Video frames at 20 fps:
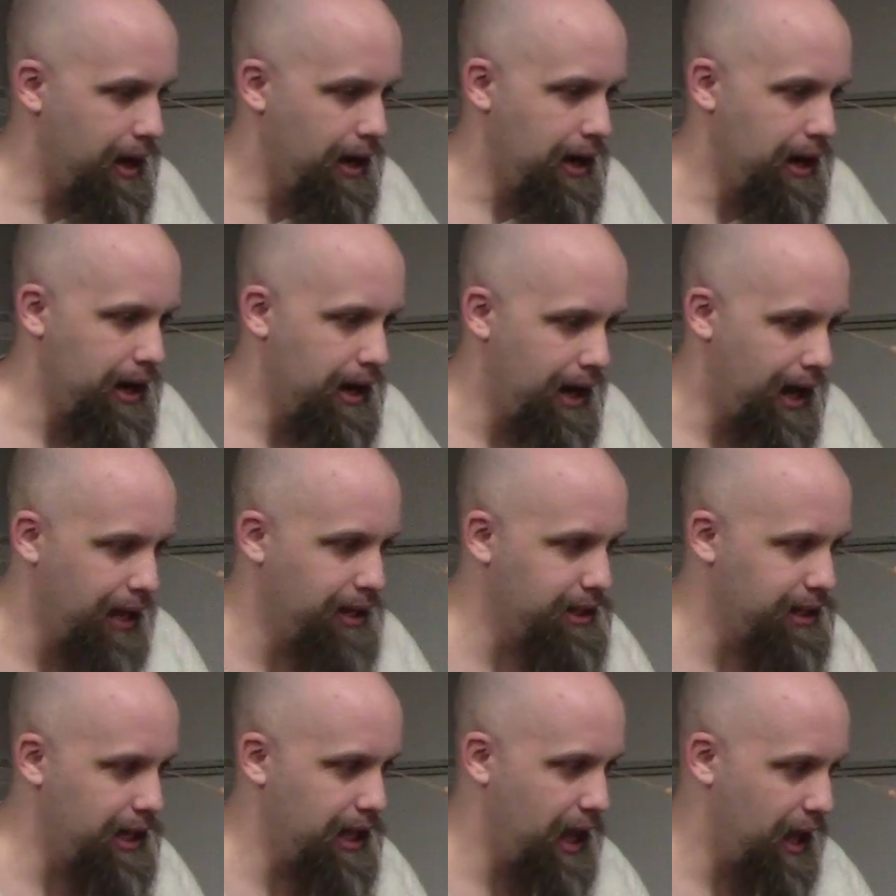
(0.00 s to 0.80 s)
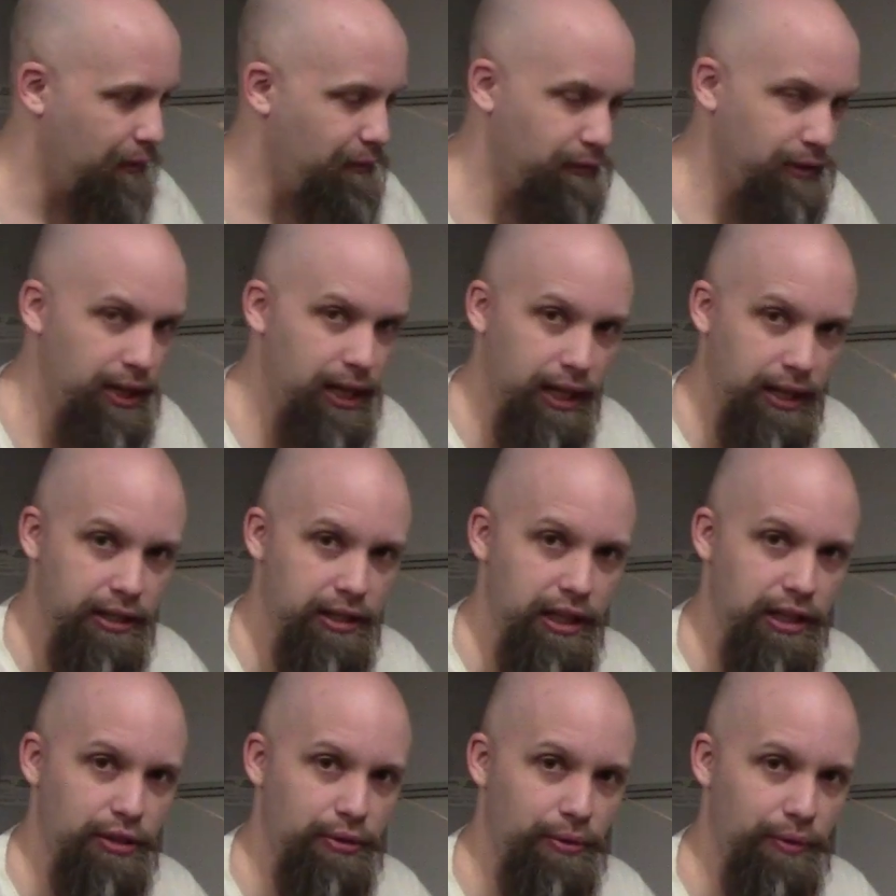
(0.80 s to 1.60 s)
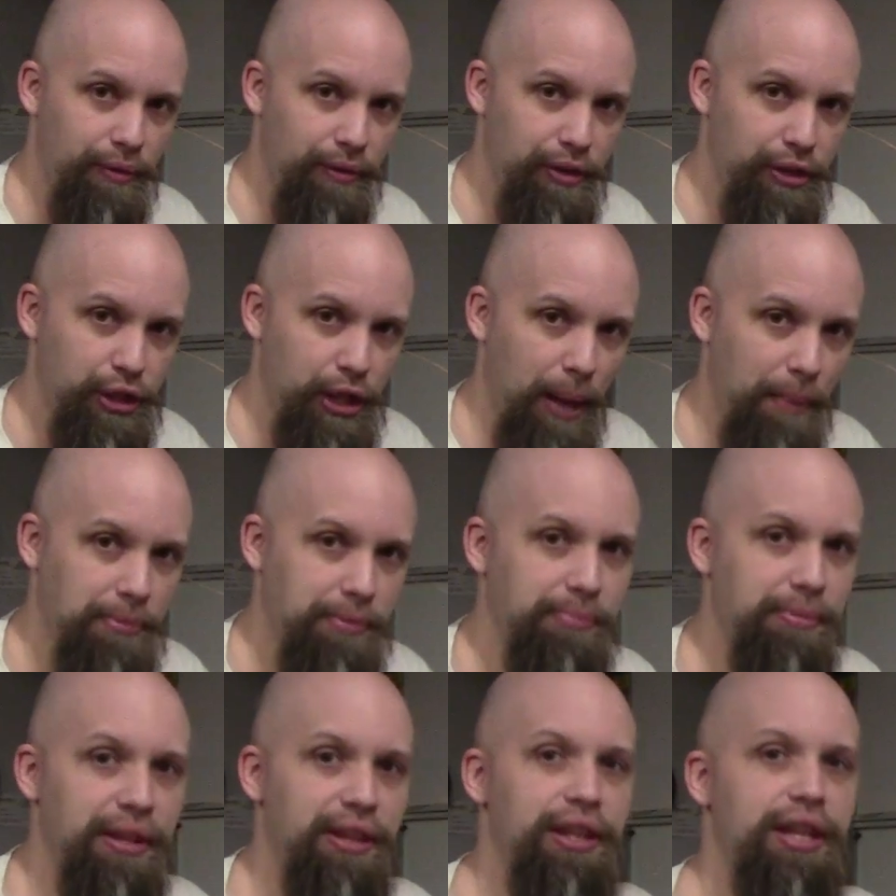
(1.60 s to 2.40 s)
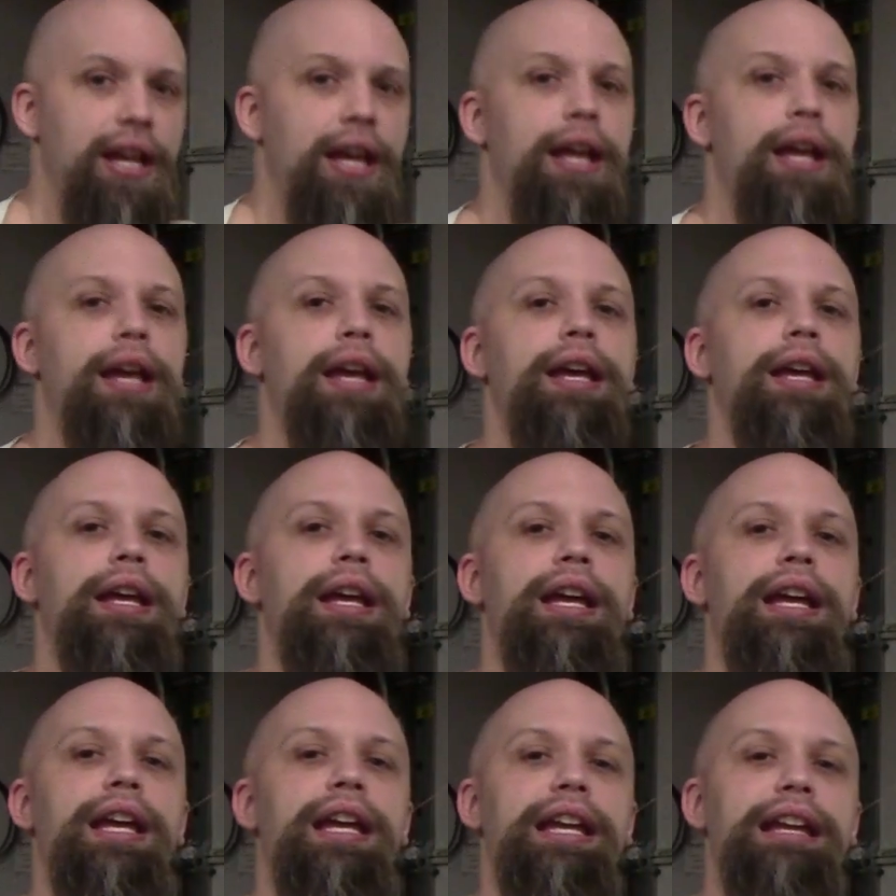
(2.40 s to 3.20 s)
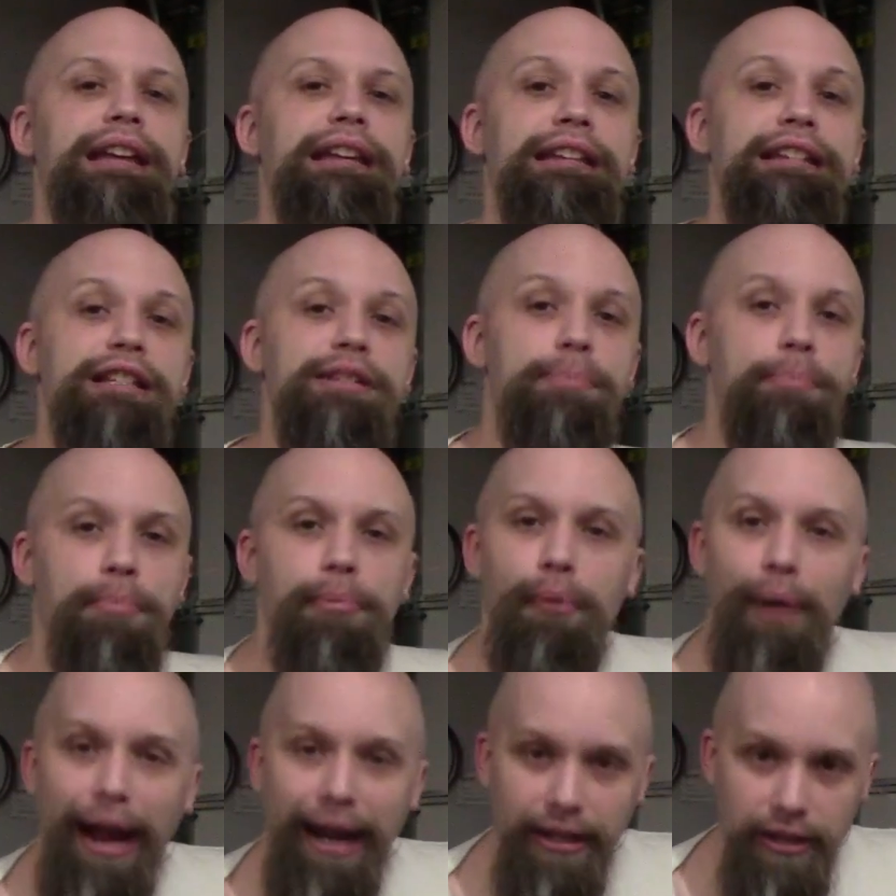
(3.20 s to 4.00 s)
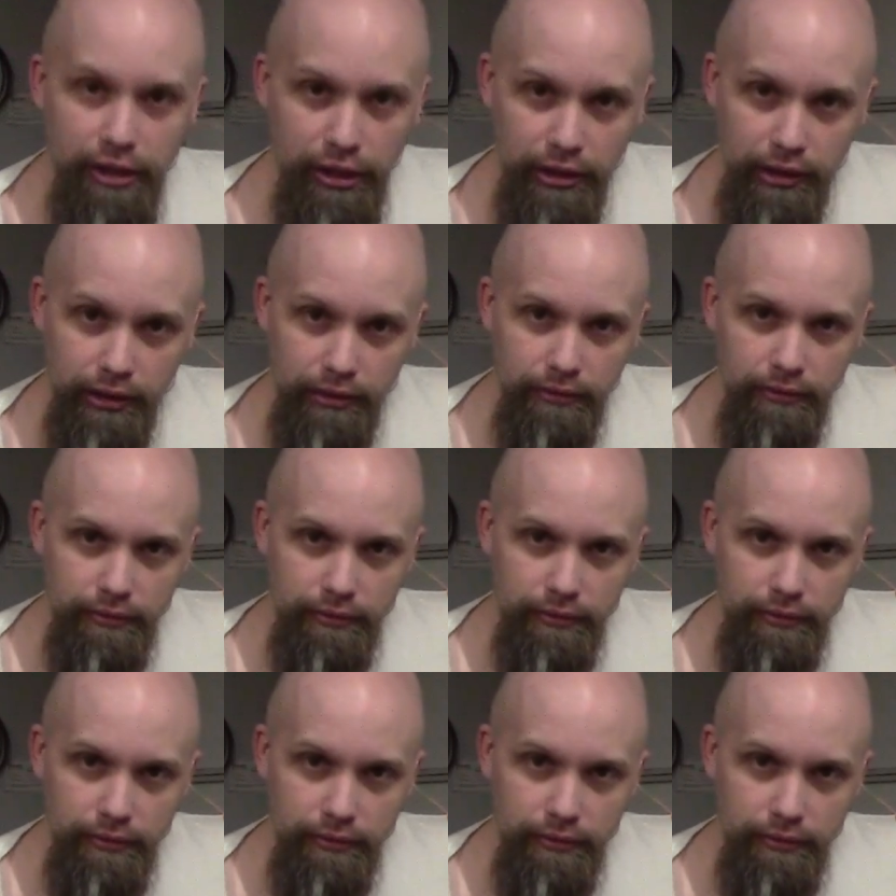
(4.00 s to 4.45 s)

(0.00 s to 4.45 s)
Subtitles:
Not every accessory for the Shopsmith is practical.